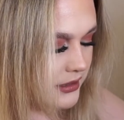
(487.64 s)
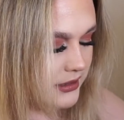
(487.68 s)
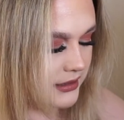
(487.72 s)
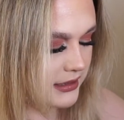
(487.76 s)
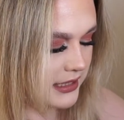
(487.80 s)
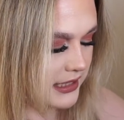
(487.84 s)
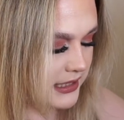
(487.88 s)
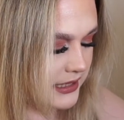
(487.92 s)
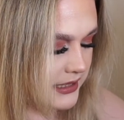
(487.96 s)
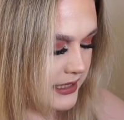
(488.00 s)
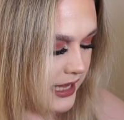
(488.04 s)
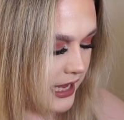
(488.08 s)

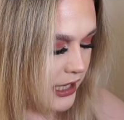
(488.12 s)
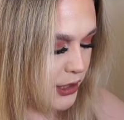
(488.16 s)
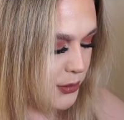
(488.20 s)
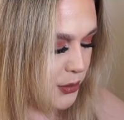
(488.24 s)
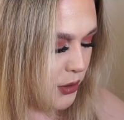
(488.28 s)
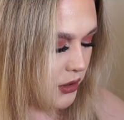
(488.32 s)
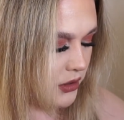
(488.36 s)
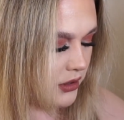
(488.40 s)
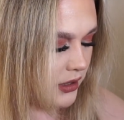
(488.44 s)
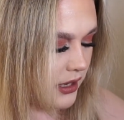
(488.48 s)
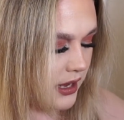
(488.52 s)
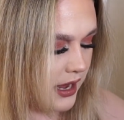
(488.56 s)
This next
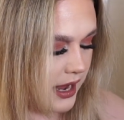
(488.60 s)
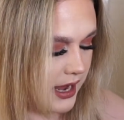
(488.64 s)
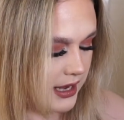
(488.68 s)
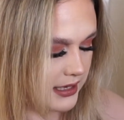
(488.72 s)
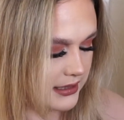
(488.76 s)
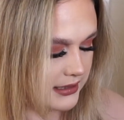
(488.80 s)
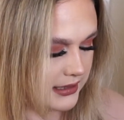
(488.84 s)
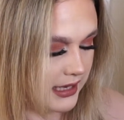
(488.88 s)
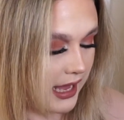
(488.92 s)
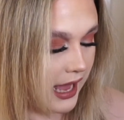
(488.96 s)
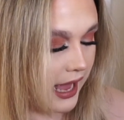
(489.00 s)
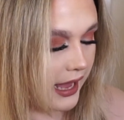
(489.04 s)
product,
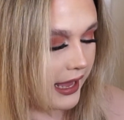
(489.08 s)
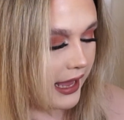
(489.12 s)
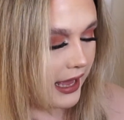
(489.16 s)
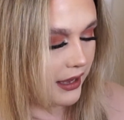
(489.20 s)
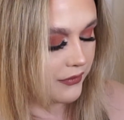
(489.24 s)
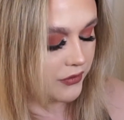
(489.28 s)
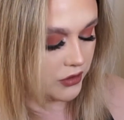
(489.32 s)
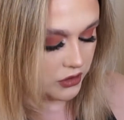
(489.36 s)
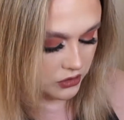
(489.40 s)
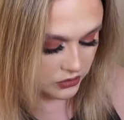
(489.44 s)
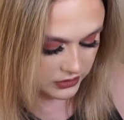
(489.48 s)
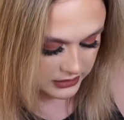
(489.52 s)
guys, I
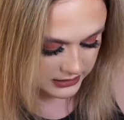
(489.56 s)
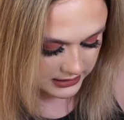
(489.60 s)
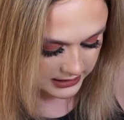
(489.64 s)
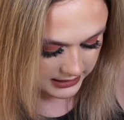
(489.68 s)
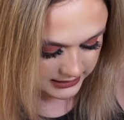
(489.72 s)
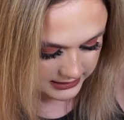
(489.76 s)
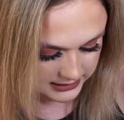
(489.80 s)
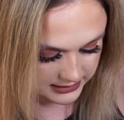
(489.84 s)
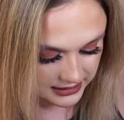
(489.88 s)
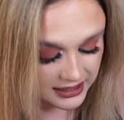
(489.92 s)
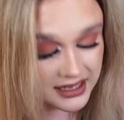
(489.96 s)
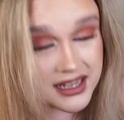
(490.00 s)
have used
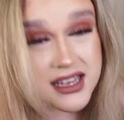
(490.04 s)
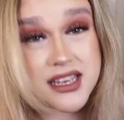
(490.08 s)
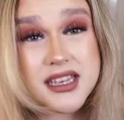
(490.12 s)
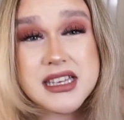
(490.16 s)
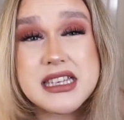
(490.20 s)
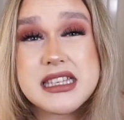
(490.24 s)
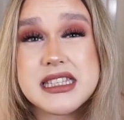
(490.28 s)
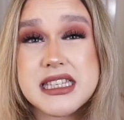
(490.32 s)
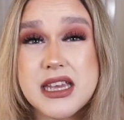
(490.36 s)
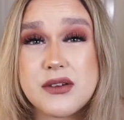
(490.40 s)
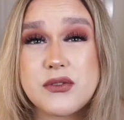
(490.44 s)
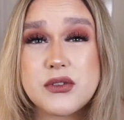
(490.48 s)
this
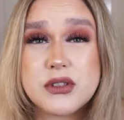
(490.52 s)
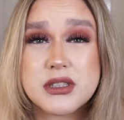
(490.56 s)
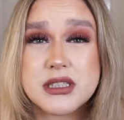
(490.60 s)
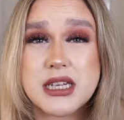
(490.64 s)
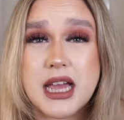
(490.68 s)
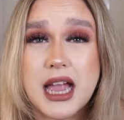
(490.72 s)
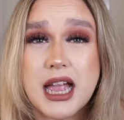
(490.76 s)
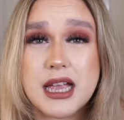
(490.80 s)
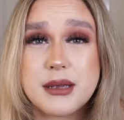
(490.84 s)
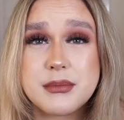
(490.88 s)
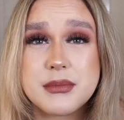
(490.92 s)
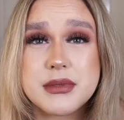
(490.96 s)
several
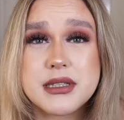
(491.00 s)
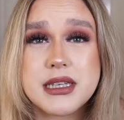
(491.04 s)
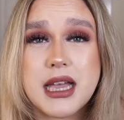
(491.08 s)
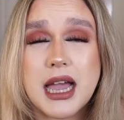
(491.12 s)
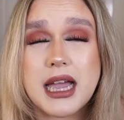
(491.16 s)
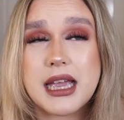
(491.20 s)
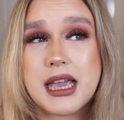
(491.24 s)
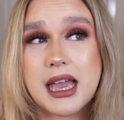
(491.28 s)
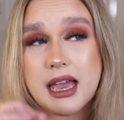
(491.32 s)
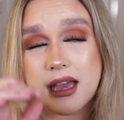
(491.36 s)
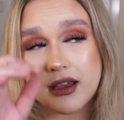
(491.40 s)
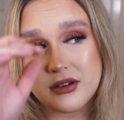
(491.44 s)
times.
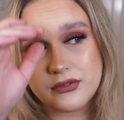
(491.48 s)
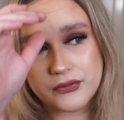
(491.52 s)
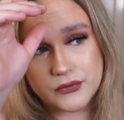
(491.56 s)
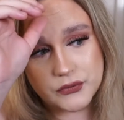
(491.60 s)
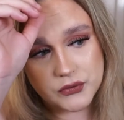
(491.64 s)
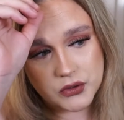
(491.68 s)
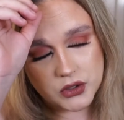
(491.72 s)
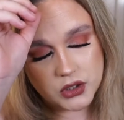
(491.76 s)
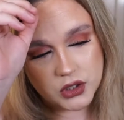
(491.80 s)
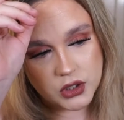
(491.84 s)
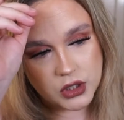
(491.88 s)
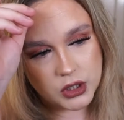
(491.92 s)
I have
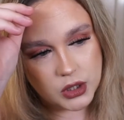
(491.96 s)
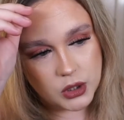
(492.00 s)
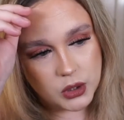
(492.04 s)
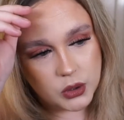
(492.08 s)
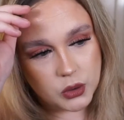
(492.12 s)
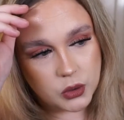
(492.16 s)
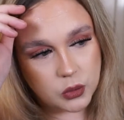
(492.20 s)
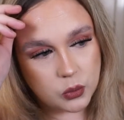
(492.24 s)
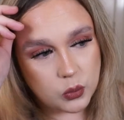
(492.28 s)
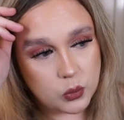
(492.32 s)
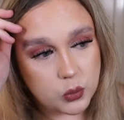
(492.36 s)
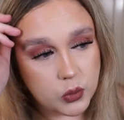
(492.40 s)

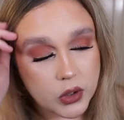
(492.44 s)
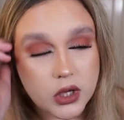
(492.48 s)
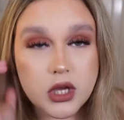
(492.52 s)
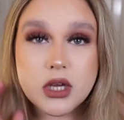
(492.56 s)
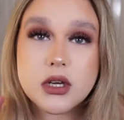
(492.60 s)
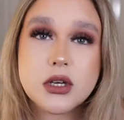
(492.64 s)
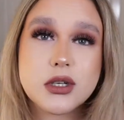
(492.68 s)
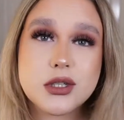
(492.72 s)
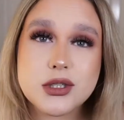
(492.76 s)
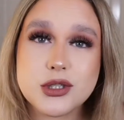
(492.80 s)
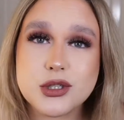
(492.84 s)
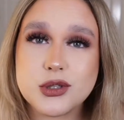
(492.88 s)

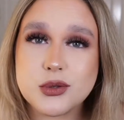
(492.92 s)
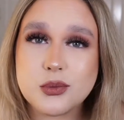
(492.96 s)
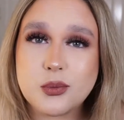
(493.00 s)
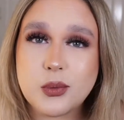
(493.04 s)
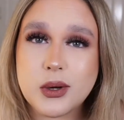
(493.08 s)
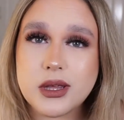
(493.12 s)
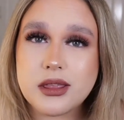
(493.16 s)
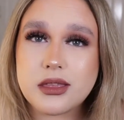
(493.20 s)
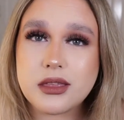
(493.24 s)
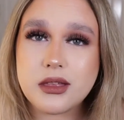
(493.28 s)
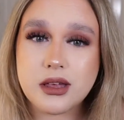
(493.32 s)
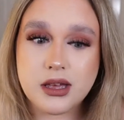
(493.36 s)
worked
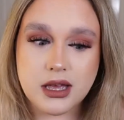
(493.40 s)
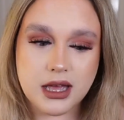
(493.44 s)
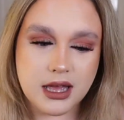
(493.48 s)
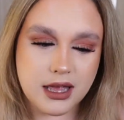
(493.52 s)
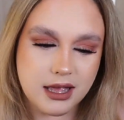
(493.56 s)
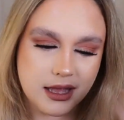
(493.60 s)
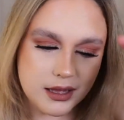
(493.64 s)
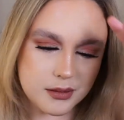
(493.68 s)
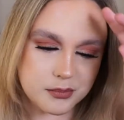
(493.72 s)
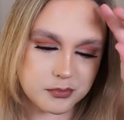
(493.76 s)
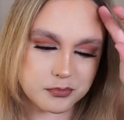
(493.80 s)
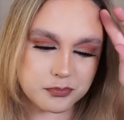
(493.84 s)
with
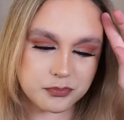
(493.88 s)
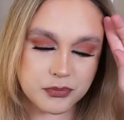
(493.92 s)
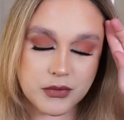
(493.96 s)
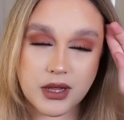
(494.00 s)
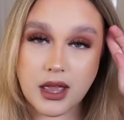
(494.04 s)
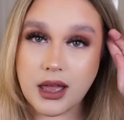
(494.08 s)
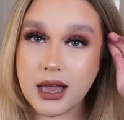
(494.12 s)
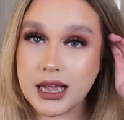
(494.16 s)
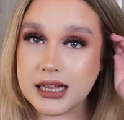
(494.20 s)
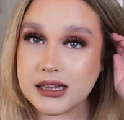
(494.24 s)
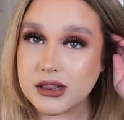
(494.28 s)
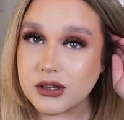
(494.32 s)

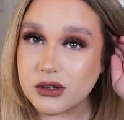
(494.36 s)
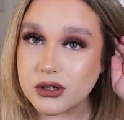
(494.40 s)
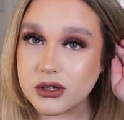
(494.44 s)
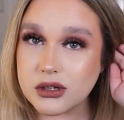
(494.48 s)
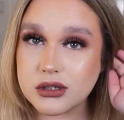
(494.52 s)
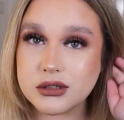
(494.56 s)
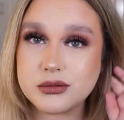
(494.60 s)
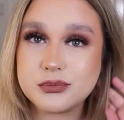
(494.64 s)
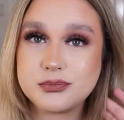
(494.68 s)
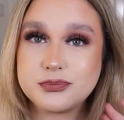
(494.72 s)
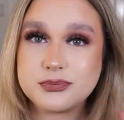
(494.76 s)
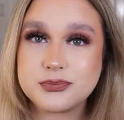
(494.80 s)

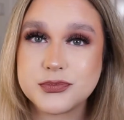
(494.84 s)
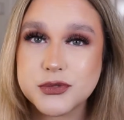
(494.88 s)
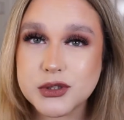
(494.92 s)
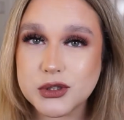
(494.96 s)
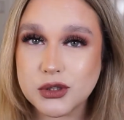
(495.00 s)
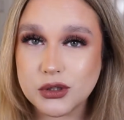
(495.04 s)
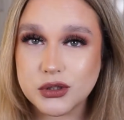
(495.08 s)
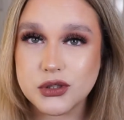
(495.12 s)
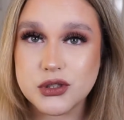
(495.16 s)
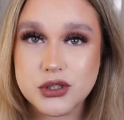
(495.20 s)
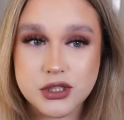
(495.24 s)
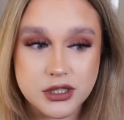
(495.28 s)
Eyeliner
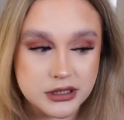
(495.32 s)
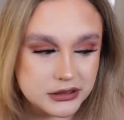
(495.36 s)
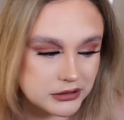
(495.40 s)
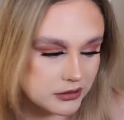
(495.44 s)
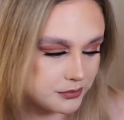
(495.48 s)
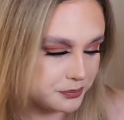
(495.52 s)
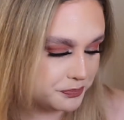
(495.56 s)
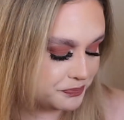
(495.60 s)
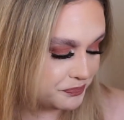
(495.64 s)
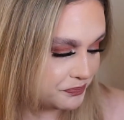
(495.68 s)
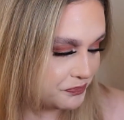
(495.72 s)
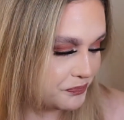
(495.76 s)

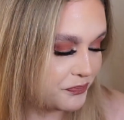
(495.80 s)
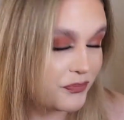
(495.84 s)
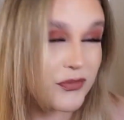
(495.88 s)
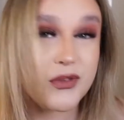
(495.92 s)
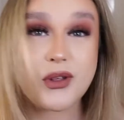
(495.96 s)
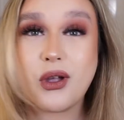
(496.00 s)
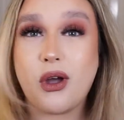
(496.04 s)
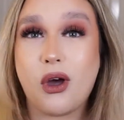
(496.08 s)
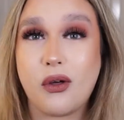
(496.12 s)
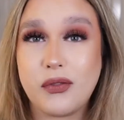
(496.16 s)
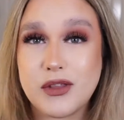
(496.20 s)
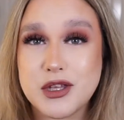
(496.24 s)
London
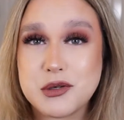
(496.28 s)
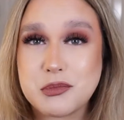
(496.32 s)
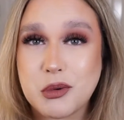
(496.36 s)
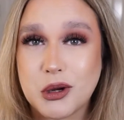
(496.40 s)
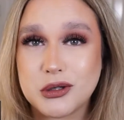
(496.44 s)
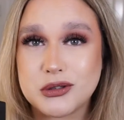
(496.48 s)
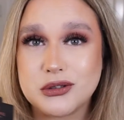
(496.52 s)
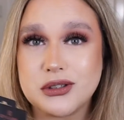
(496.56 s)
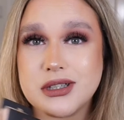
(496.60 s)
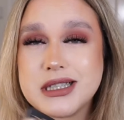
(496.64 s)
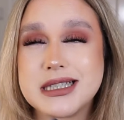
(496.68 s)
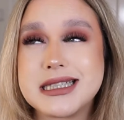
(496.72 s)
on this
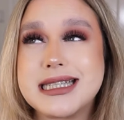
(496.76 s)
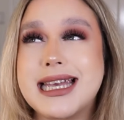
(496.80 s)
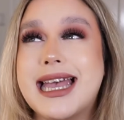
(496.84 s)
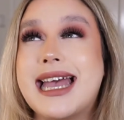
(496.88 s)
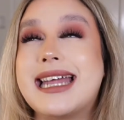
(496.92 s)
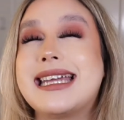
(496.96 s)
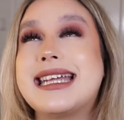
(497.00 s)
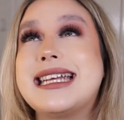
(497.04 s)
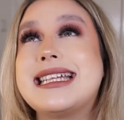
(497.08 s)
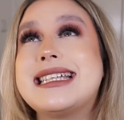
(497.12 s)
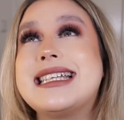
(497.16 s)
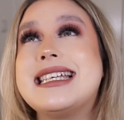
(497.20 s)
product,
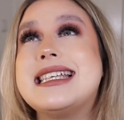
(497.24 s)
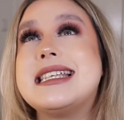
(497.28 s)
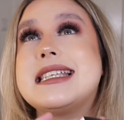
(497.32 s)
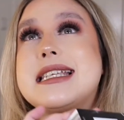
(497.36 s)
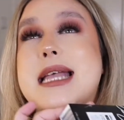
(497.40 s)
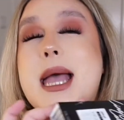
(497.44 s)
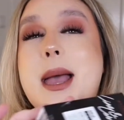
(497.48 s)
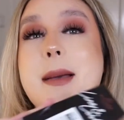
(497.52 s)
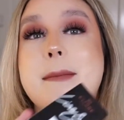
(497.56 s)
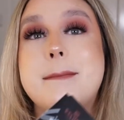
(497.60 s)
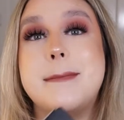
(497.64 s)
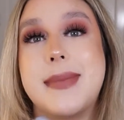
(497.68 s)
and it
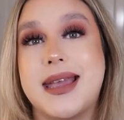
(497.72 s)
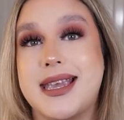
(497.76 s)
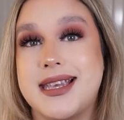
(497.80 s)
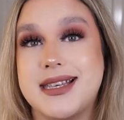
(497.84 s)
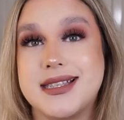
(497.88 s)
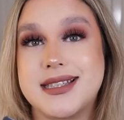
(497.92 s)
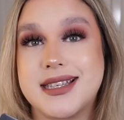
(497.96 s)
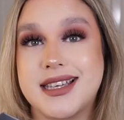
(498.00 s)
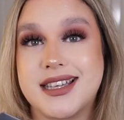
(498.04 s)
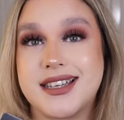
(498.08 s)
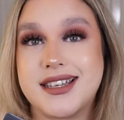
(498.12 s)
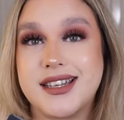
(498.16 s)
is
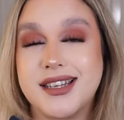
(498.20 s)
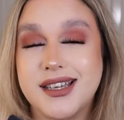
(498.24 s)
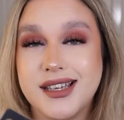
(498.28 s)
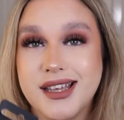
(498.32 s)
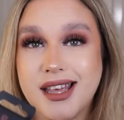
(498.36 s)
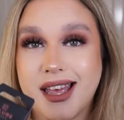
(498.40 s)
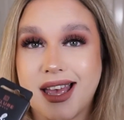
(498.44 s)
amazing.